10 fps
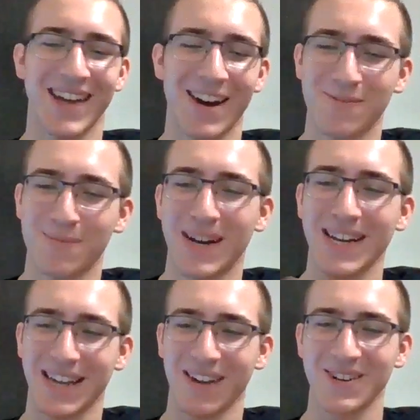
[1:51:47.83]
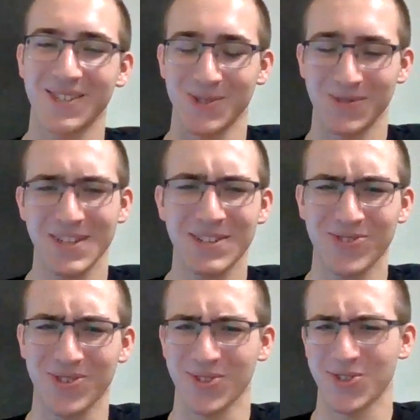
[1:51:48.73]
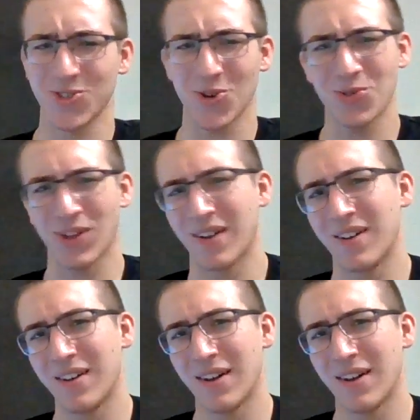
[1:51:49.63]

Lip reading: to have my character featured in a show that